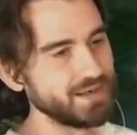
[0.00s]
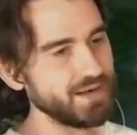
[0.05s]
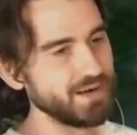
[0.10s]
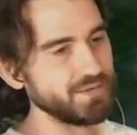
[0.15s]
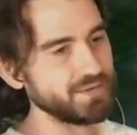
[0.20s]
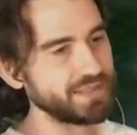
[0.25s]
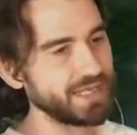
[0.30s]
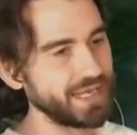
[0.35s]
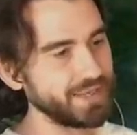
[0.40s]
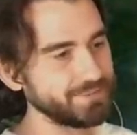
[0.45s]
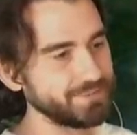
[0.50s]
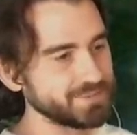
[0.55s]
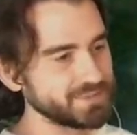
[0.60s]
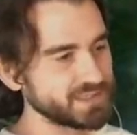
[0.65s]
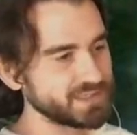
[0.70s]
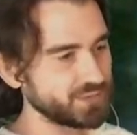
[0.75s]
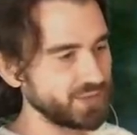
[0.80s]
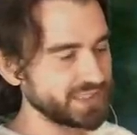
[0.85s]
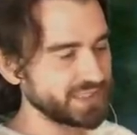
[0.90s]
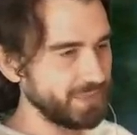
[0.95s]
Okay.
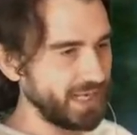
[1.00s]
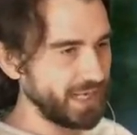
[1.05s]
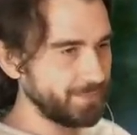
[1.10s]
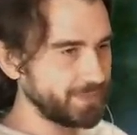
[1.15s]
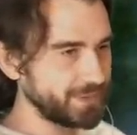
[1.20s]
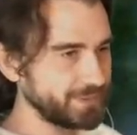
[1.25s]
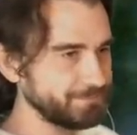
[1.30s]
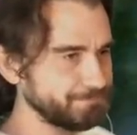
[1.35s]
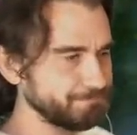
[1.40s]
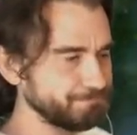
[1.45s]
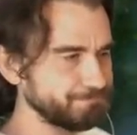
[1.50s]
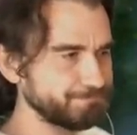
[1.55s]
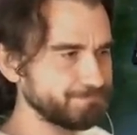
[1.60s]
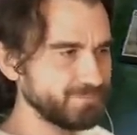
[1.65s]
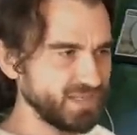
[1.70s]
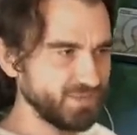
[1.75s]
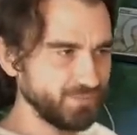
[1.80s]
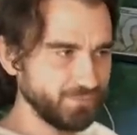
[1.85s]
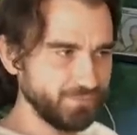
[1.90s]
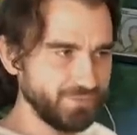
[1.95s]
Treasure map.
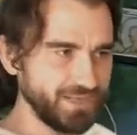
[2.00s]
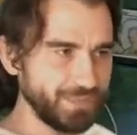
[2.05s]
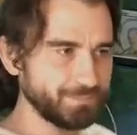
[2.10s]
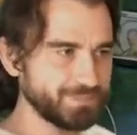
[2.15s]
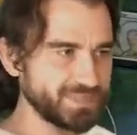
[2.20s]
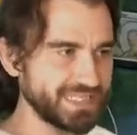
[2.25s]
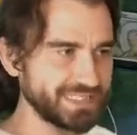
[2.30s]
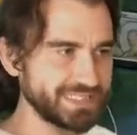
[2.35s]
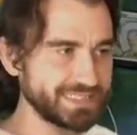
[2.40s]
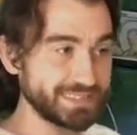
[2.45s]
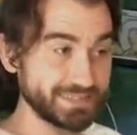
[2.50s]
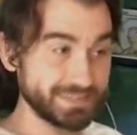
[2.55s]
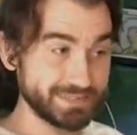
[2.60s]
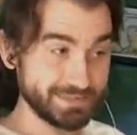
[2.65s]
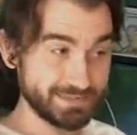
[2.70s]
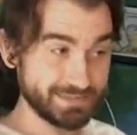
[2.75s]
Flips it.